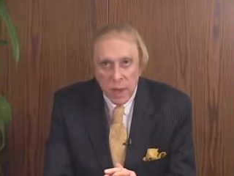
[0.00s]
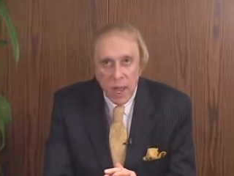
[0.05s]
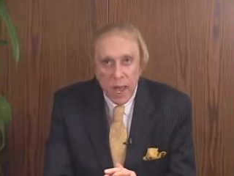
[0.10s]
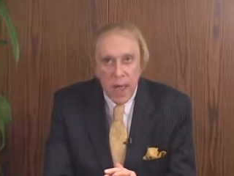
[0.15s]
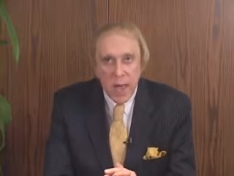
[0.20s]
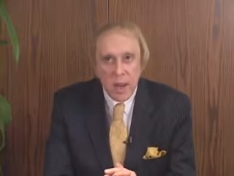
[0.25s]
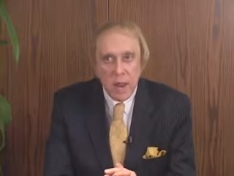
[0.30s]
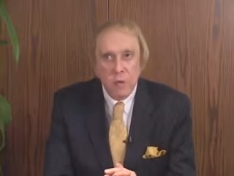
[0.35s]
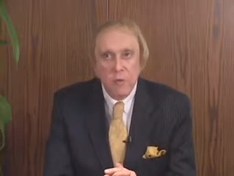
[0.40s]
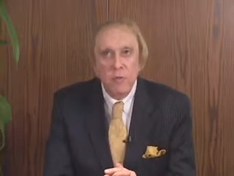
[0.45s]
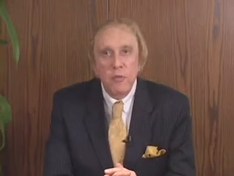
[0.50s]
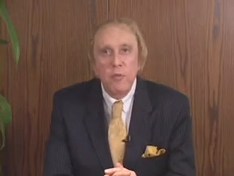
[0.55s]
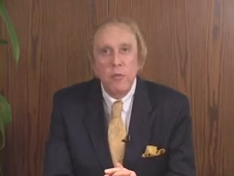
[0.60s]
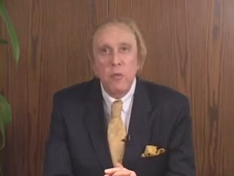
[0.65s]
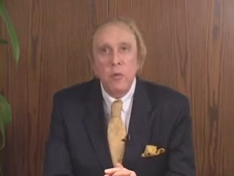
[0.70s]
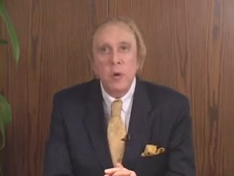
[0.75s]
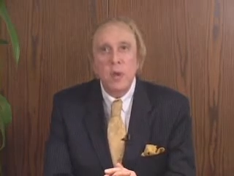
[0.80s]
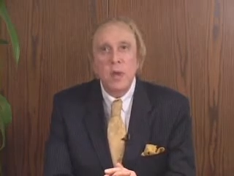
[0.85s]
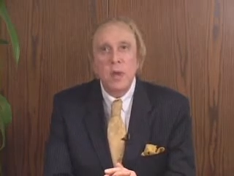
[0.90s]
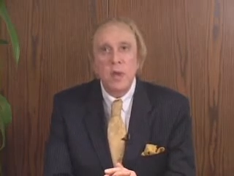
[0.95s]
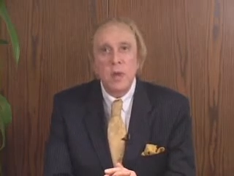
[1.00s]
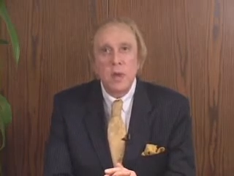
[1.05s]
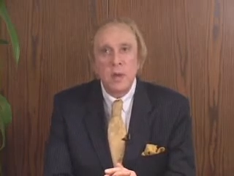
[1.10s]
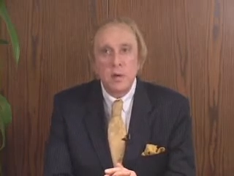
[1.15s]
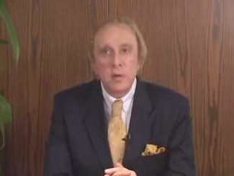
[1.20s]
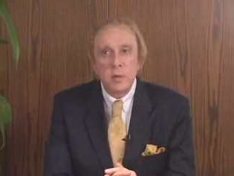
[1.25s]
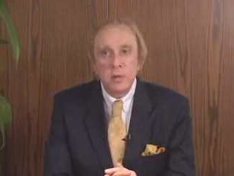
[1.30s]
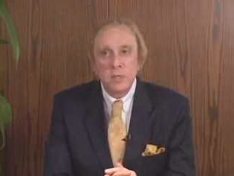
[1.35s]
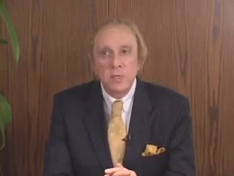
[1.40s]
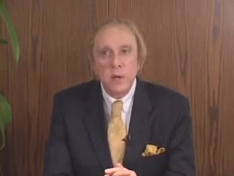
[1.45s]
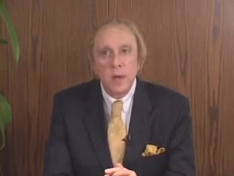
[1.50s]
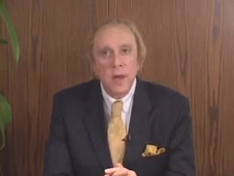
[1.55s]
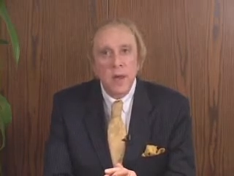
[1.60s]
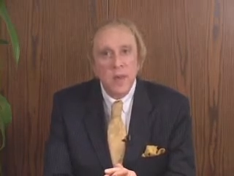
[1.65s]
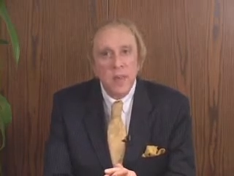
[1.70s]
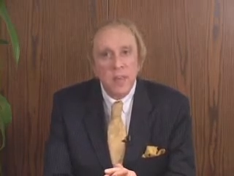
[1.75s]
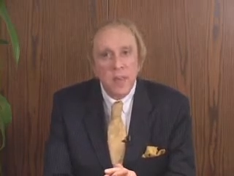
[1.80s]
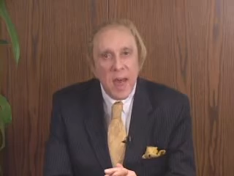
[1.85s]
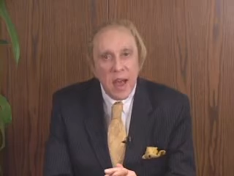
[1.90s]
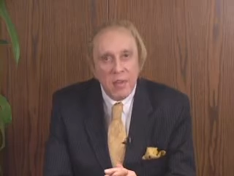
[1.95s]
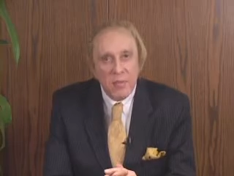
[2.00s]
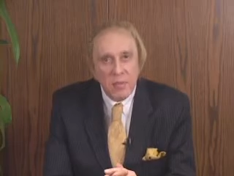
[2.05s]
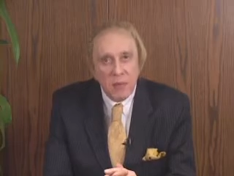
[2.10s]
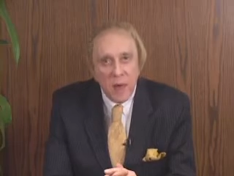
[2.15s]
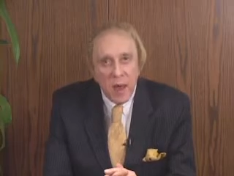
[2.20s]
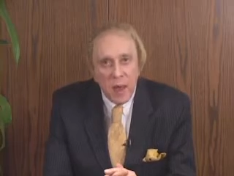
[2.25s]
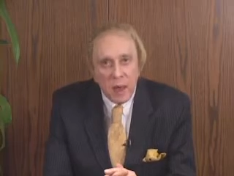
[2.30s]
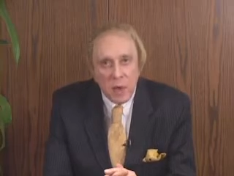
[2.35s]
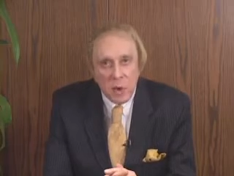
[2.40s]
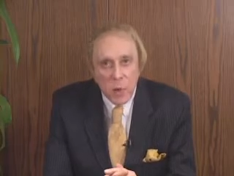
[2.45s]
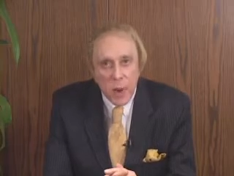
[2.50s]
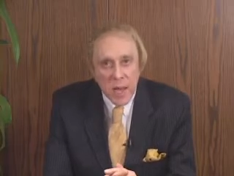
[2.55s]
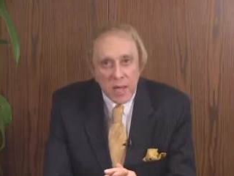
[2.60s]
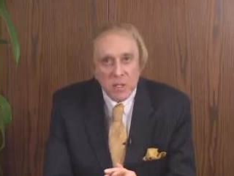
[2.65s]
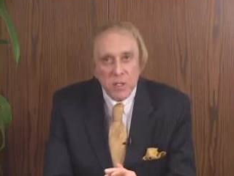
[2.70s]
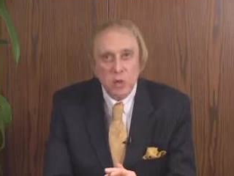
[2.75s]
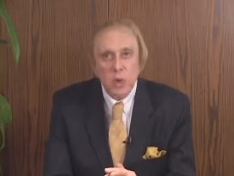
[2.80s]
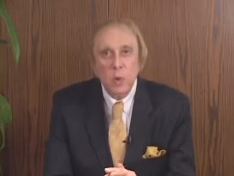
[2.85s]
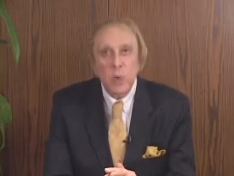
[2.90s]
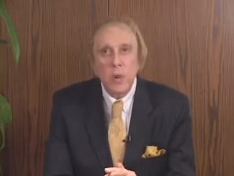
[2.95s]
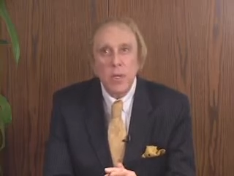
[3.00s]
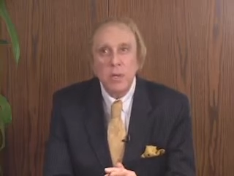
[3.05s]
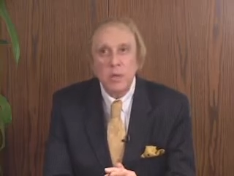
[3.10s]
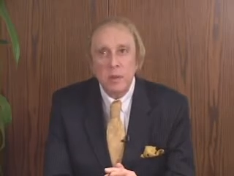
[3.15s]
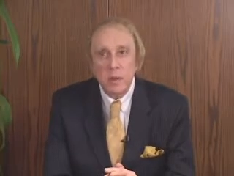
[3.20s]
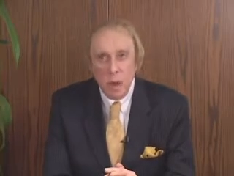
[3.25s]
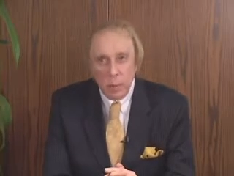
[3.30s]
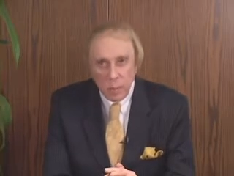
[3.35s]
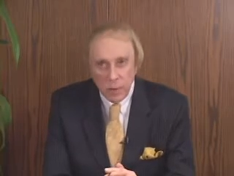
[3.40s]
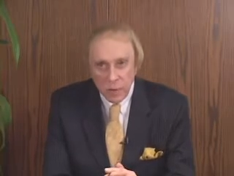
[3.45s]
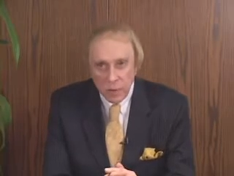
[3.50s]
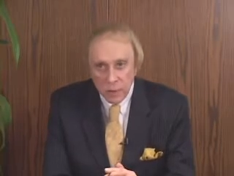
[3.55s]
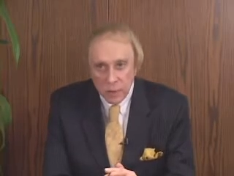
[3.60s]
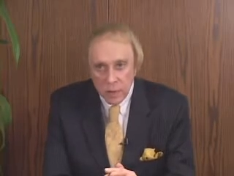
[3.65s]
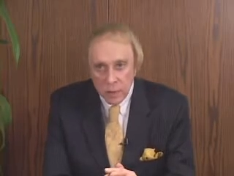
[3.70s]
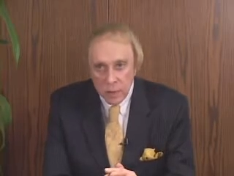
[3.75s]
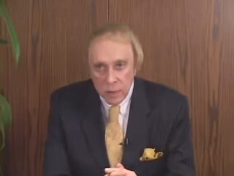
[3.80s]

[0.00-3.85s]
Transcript: And in 4 years, that value has quintupled.